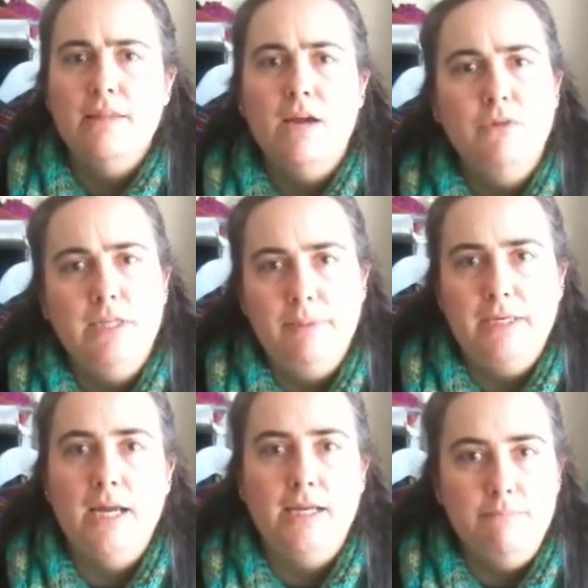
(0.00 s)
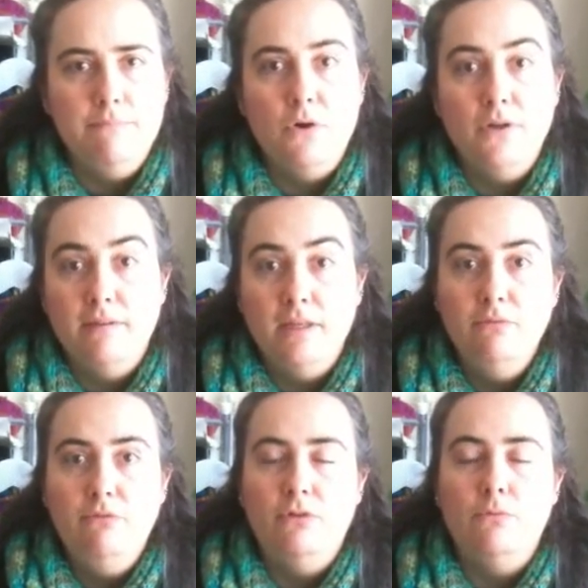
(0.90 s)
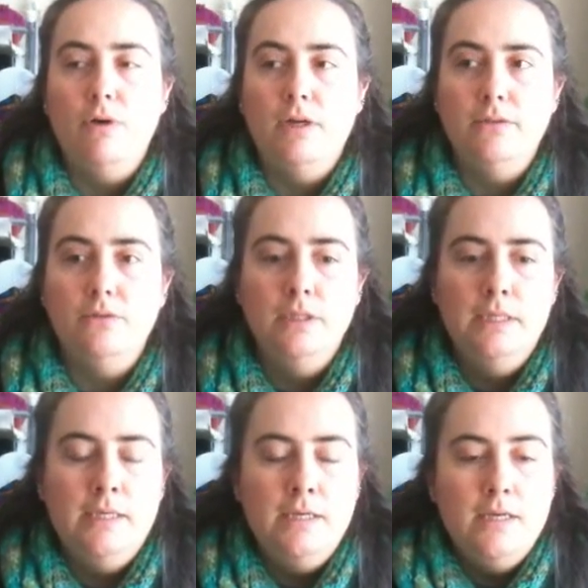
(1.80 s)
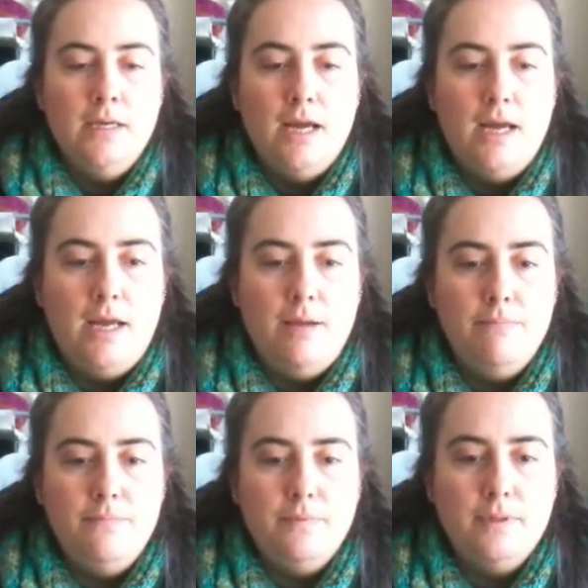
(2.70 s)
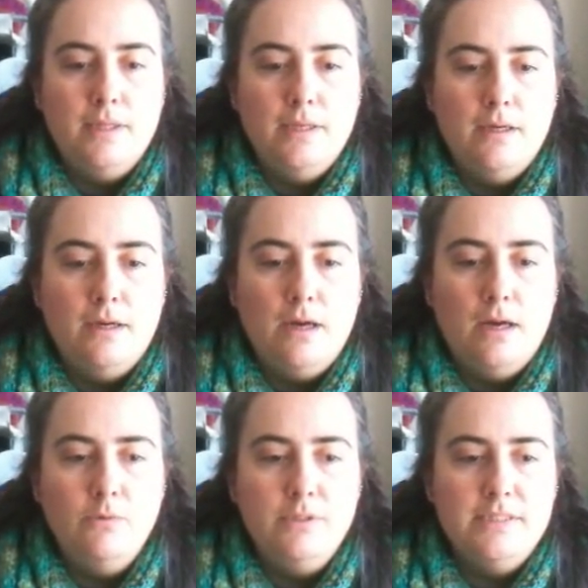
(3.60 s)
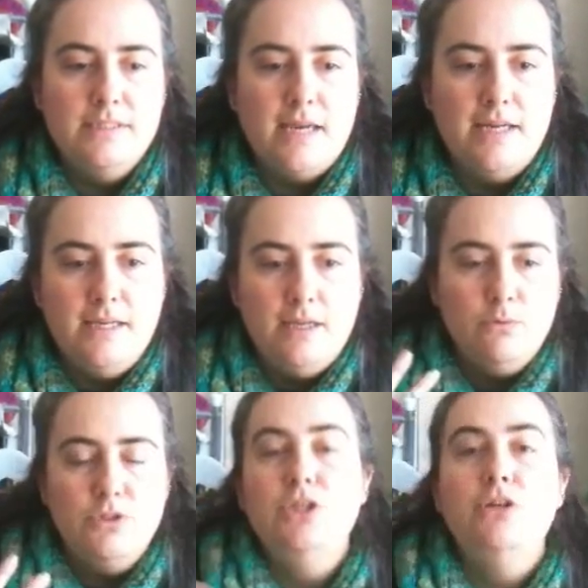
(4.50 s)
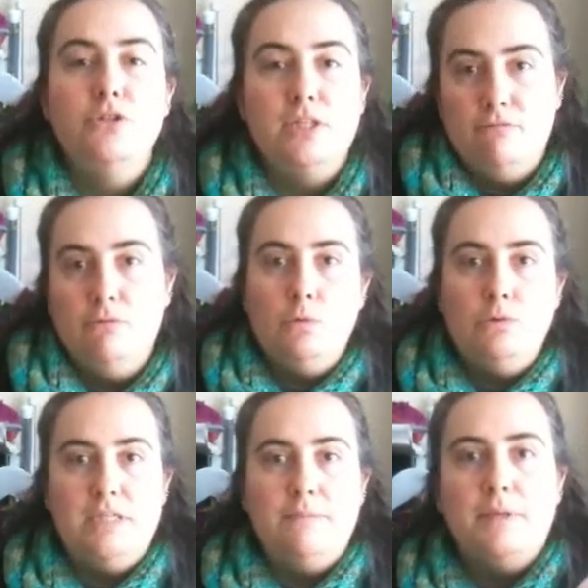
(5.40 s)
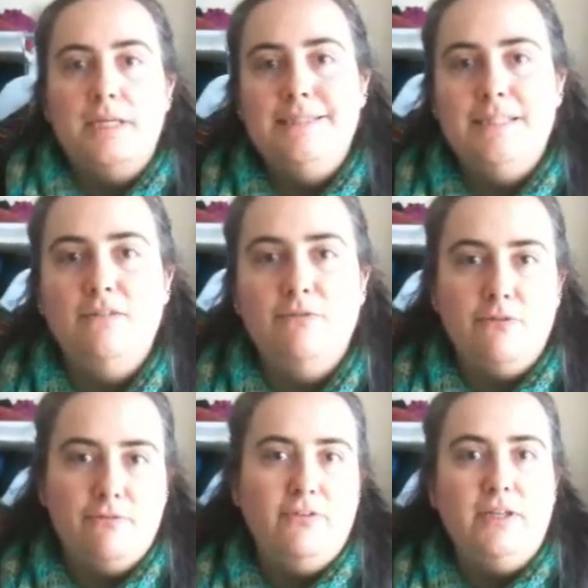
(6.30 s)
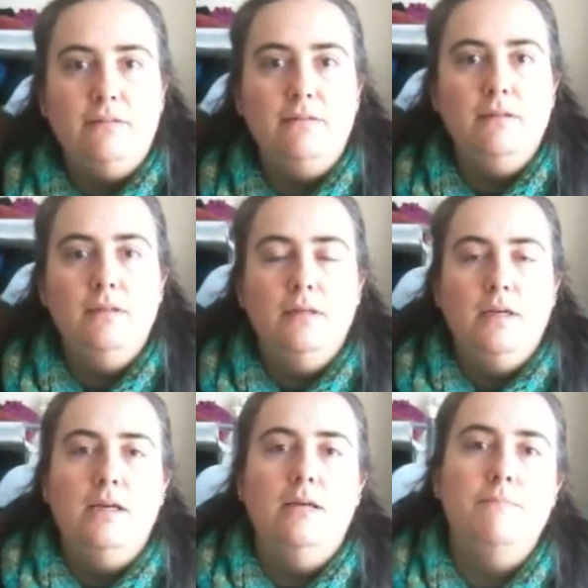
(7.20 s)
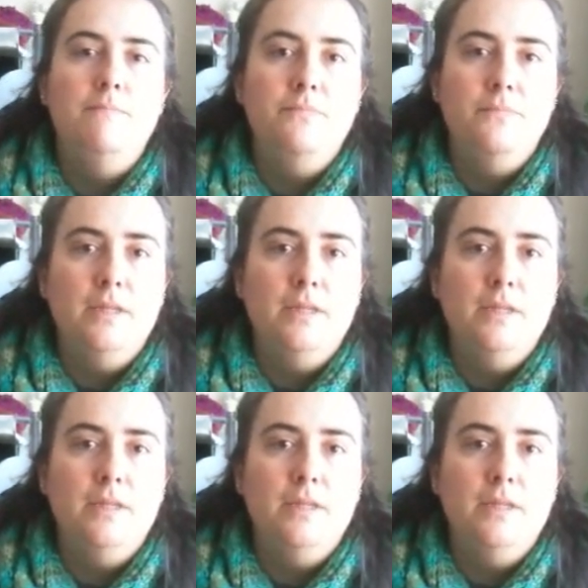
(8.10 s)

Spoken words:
and that really became my thing for a while. I wouldn't say it was hugely rewarding, but it did fulfil that